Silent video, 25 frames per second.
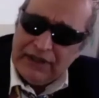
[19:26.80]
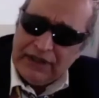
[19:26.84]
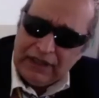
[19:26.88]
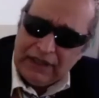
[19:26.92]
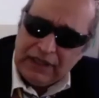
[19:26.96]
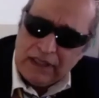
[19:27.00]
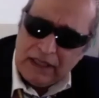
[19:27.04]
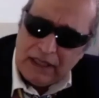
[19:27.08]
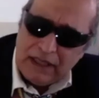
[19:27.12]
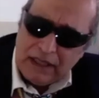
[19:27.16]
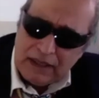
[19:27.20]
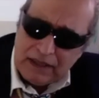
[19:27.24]

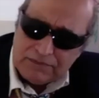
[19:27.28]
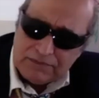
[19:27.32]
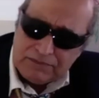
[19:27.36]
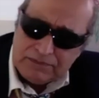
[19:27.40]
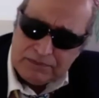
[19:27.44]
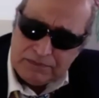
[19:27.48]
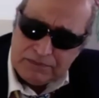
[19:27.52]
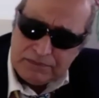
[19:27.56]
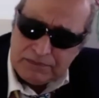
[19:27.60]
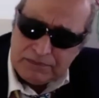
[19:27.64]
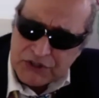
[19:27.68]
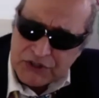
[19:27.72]
uh,
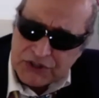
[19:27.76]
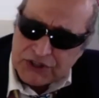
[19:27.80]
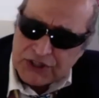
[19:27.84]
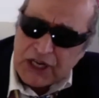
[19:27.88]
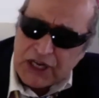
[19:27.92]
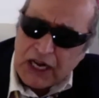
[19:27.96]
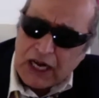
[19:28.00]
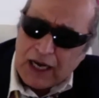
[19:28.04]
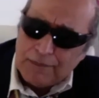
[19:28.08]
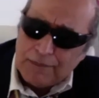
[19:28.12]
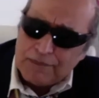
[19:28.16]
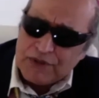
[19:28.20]

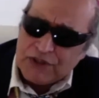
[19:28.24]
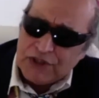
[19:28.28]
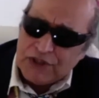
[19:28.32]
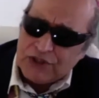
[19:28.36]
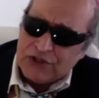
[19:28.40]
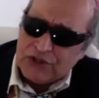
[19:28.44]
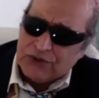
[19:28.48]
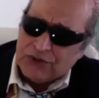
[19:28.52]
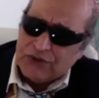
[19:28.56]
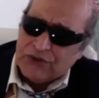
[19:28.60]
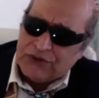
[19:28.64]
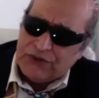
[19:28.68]
synopsis
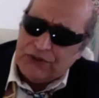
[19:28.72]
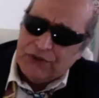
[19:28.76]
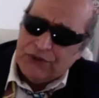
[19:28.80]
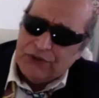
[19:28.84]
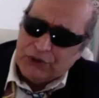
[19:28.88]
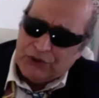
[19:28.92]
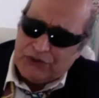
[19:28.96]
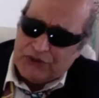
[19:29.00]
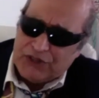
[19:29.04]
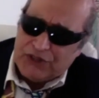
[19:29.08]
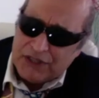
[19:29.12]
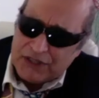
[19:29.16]
or
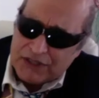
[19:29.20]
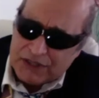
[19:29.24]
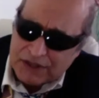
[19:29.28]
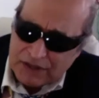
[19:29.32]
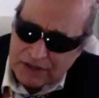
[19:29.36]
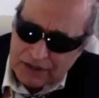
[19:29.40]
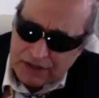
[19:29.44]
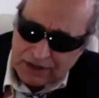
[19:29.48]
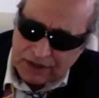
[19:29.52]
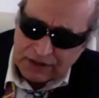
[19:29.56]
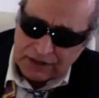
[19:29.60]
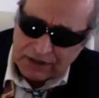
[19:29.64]
your
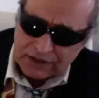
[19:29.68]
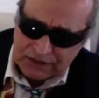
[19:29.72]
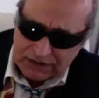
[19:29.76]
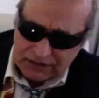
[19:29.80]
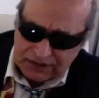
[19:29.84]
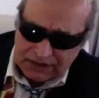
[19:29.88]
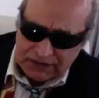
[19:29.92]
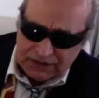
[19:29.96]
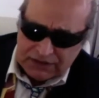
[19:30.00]
thesis here.